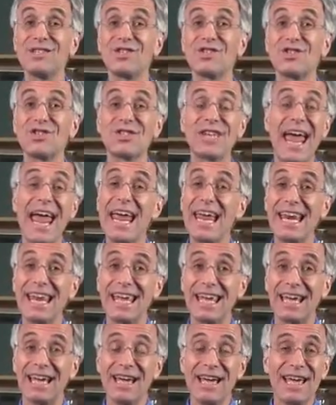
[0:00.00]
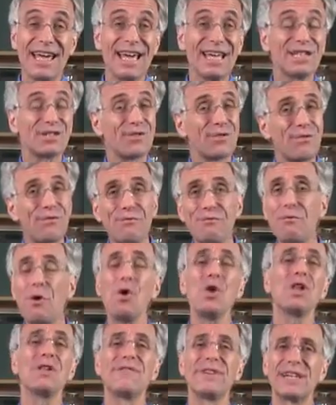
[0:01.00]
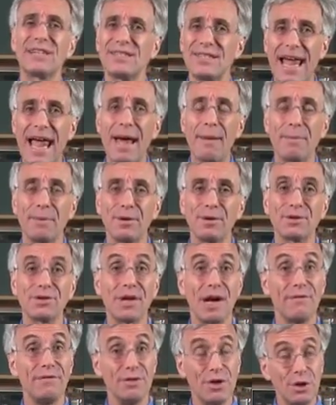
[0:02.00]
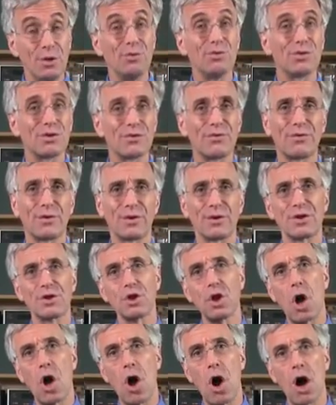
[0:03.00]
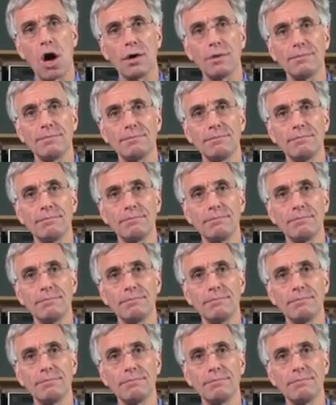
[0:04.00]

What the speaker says: Skating is full of examples of Newton's first law.